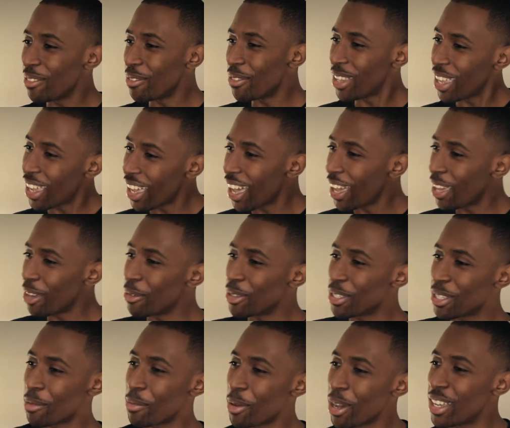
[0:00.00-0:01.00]
how it
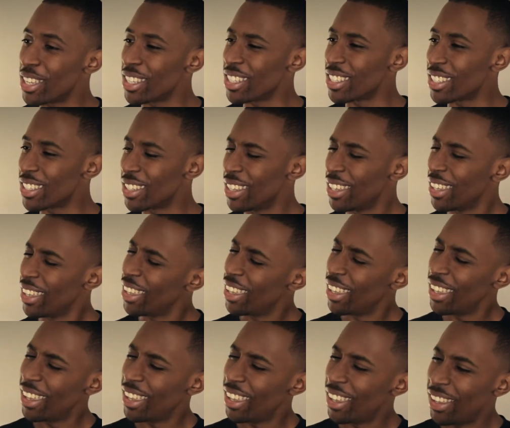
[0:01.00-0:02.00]
was at Butterz.
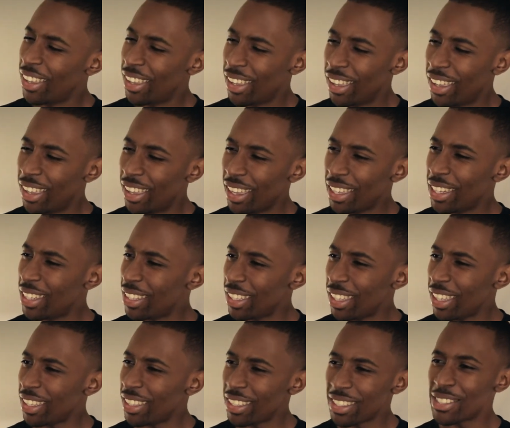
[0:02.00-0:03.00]
And
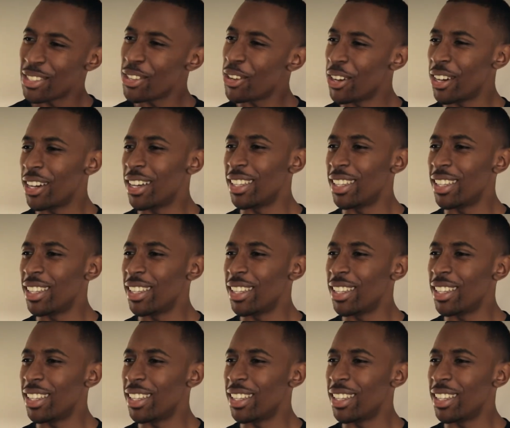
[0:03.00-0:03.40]
it's not.